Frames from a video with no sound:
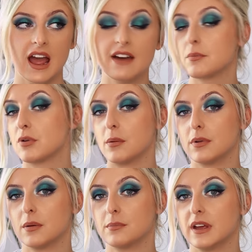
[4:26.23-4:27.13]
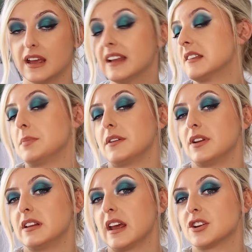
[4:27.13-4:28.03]
I have a problem. It's a bit of
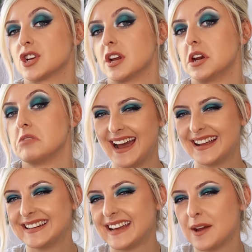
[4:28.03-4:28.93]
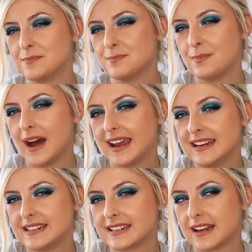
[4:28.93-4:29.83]
an addiction, and I
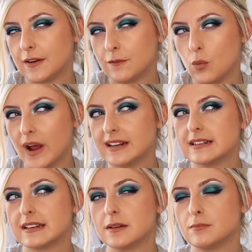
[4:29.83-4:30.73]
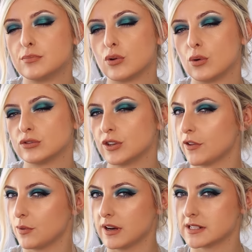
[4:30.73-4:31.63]
might have went and brought
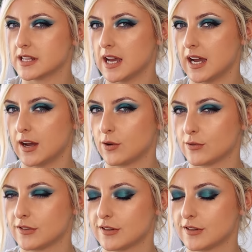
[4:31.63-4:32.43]
another one into the house.